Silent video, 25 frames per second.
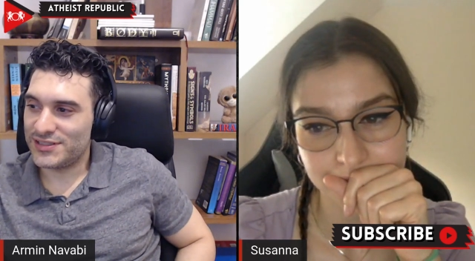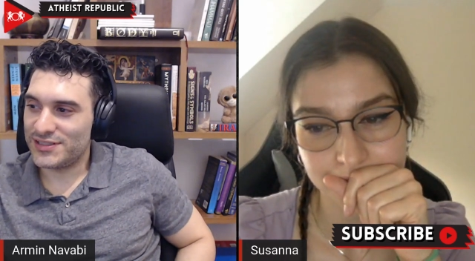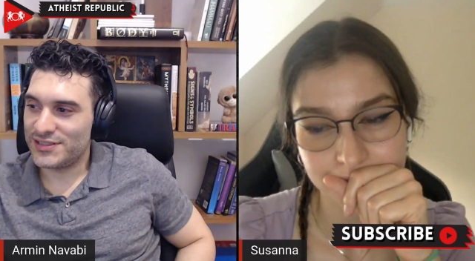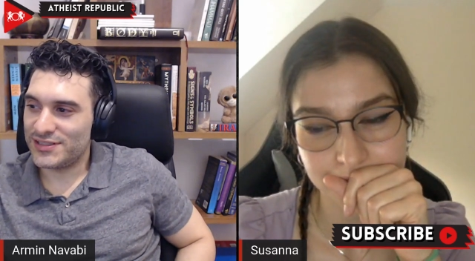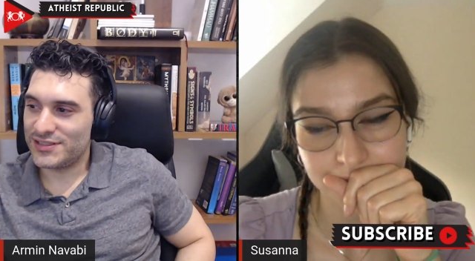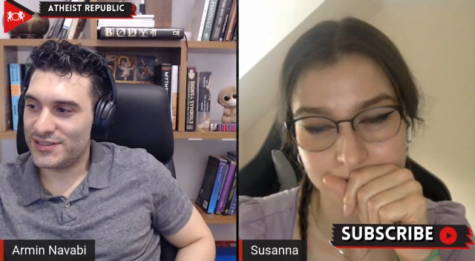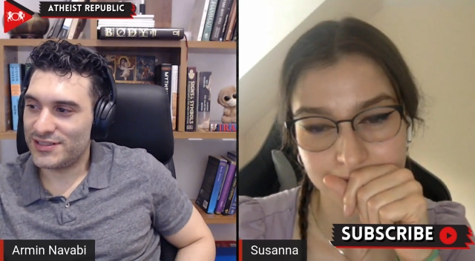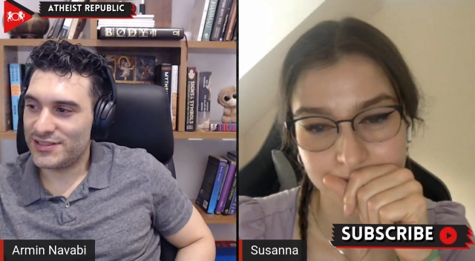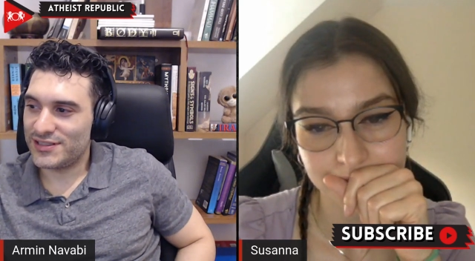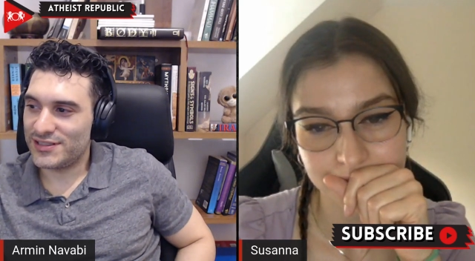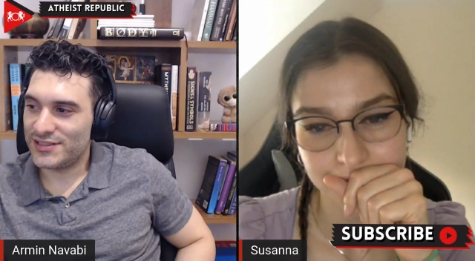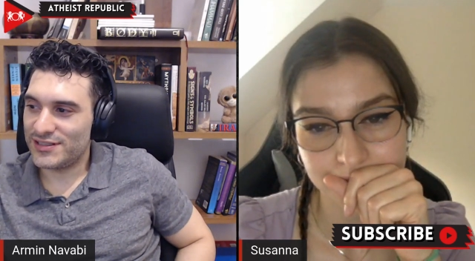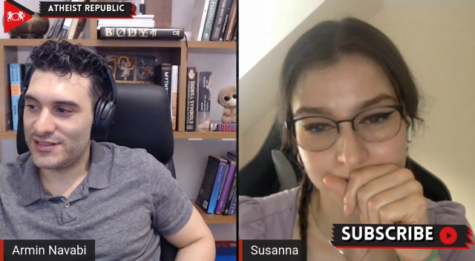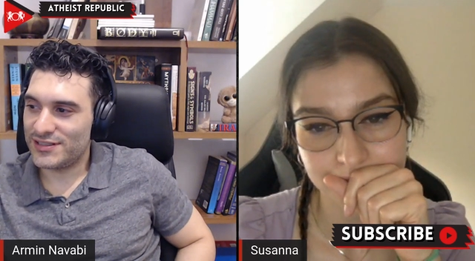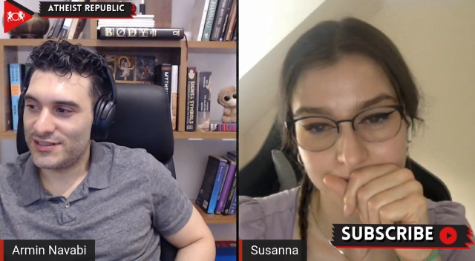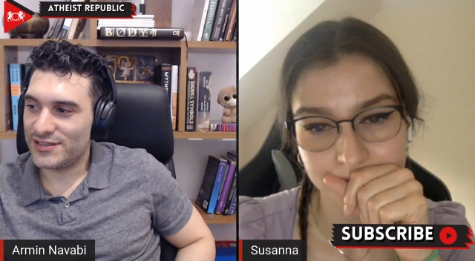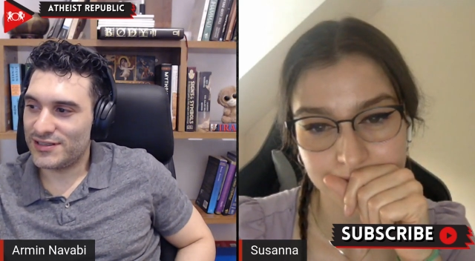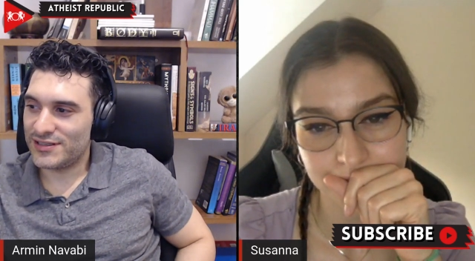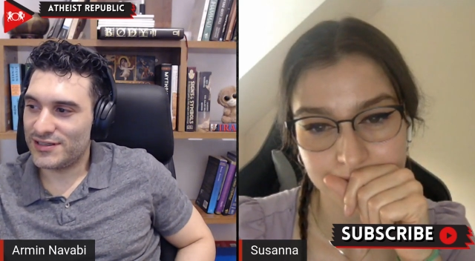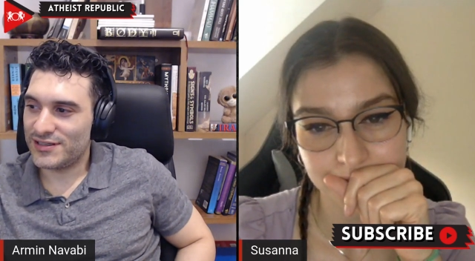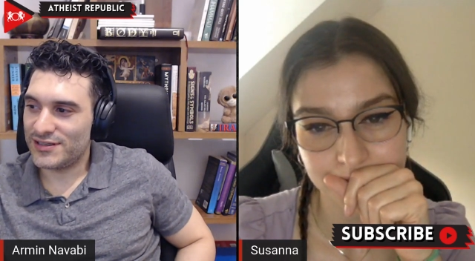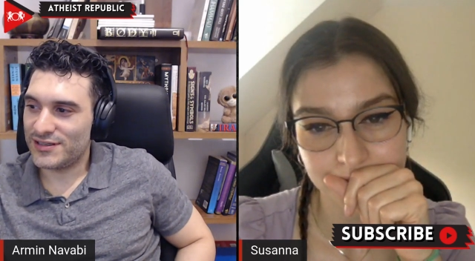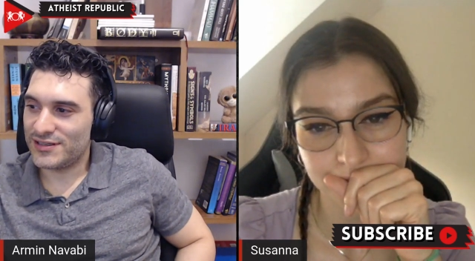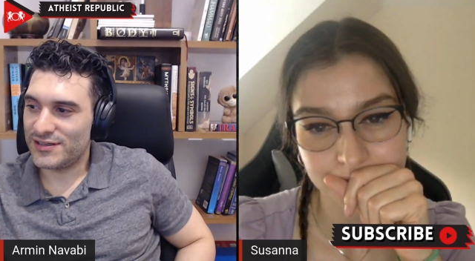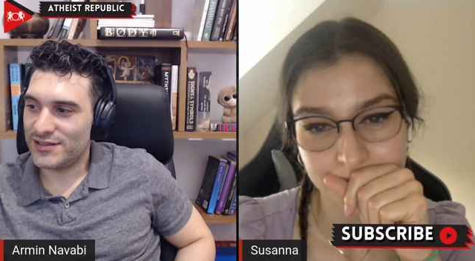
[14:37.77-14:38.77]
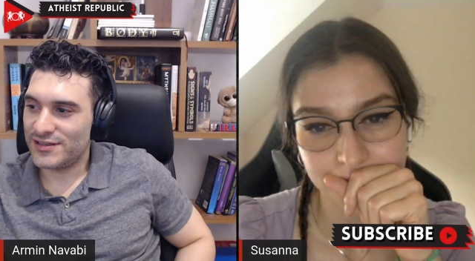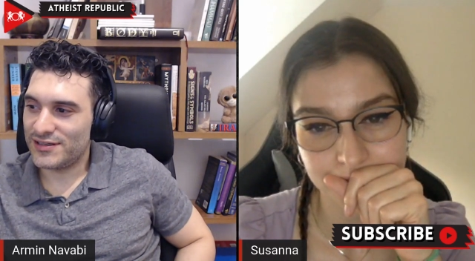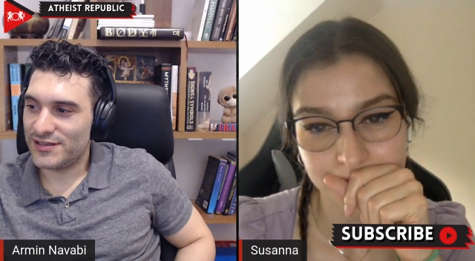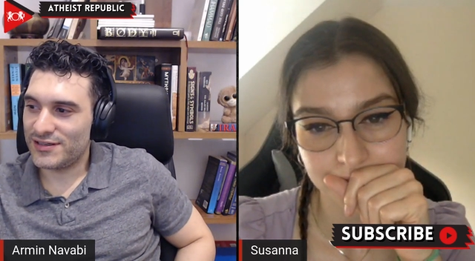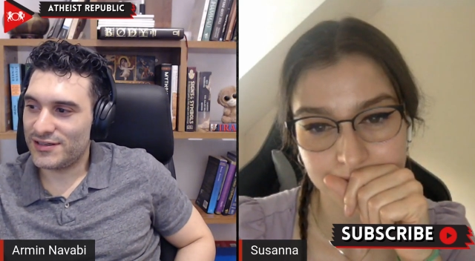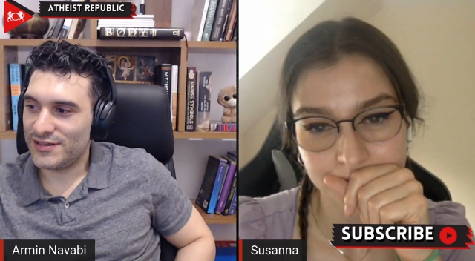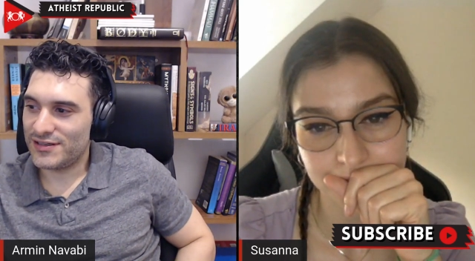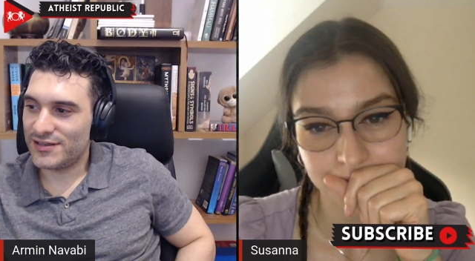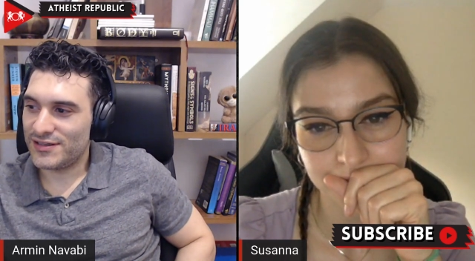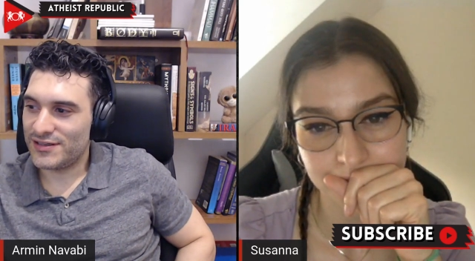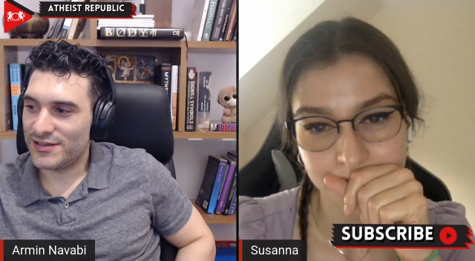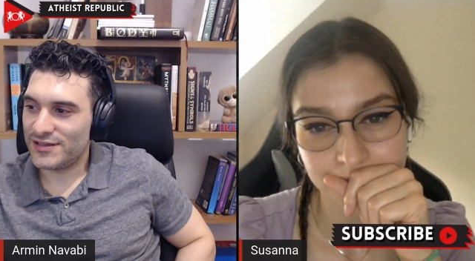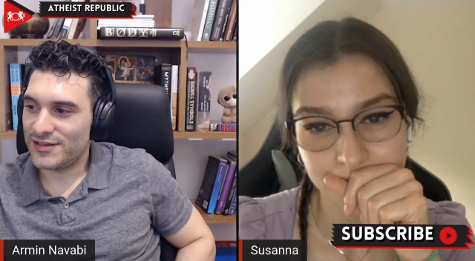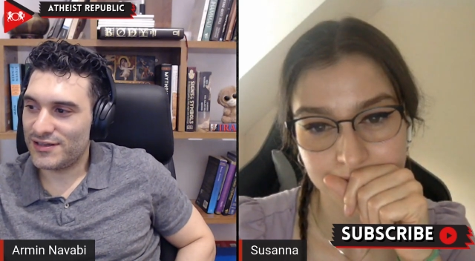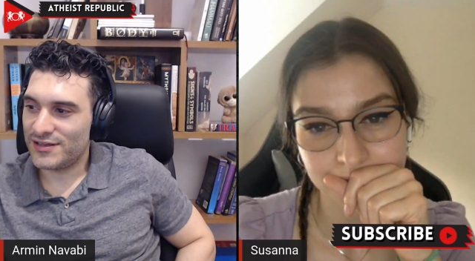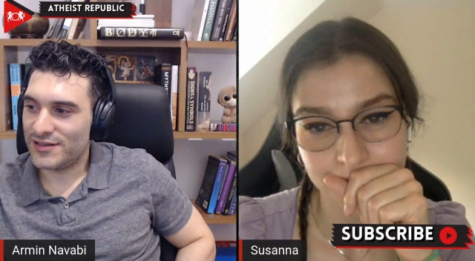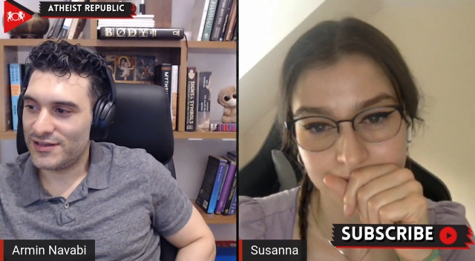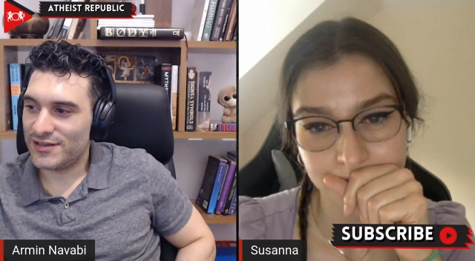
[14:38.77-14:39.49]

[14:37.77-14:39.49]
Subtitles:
[no speech]